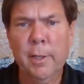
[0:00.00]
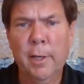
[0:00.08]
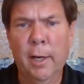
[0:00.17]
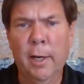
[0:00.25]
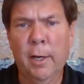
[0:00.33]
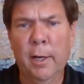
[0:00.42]

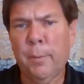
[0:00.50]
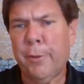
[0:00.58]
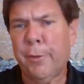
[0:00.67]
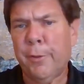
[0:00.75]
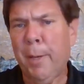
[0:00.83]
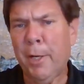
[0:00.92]
uh,
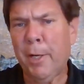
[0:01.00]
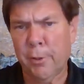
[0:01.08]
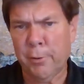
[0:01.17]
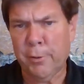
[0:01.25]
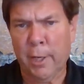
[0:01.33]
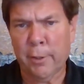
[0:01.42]
with the
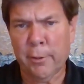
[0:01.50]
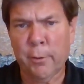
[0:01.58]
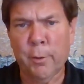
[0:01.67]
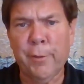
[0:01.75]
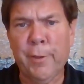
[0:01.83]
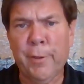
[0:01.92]
petrodollar,
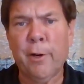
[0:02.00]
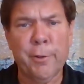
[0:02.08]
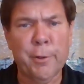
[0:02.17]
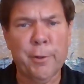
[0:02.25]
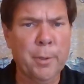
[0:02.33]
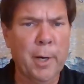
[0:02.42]
or they are
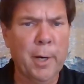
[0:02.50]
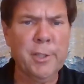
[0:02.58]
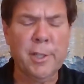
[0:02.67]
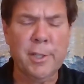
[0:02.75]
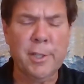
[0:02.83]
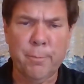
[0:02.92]
in the
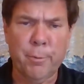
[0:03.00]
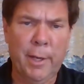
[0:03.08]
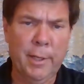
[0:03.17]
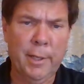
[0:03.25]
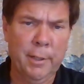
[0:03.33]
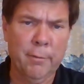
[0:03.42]
process of
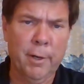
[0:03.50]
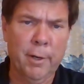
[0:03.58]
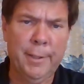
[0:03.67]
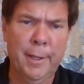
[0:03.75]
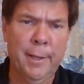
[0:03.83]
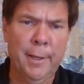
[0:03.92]
breaking
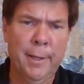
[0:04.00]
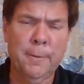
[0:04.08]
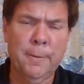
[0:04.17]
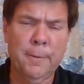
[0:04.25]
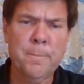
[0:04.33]
right now.